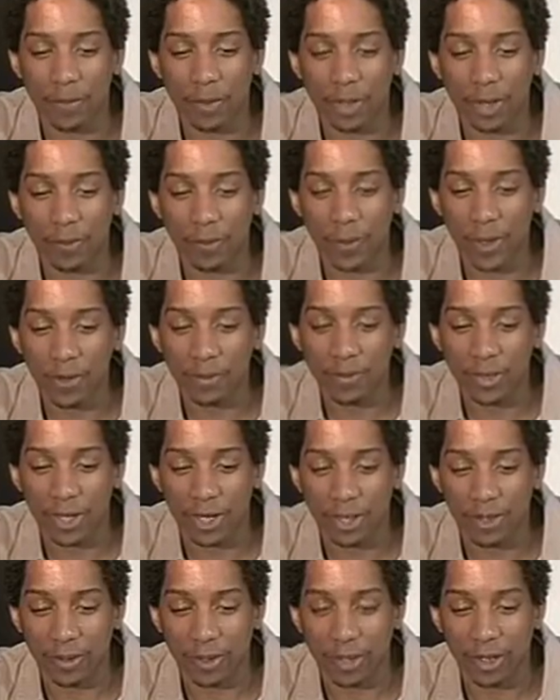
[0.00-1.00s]
a
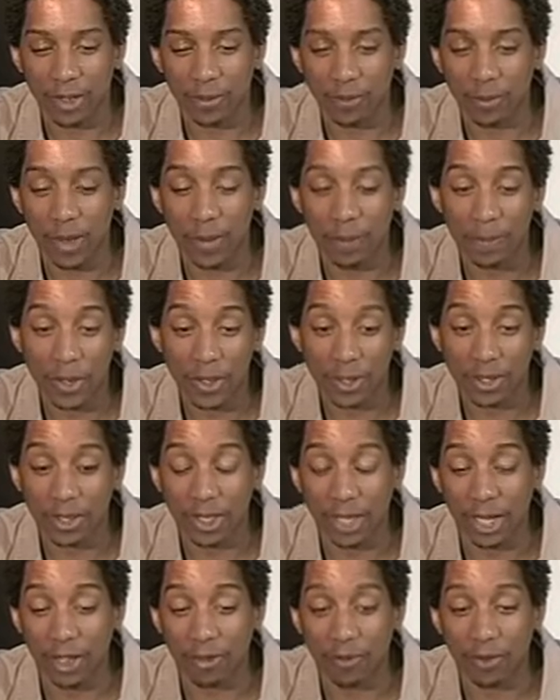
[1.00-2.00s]
book
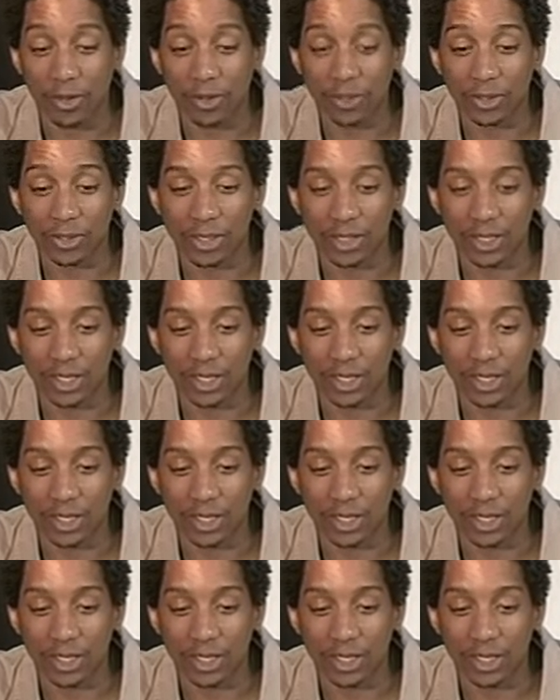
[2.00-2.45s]
that I wrote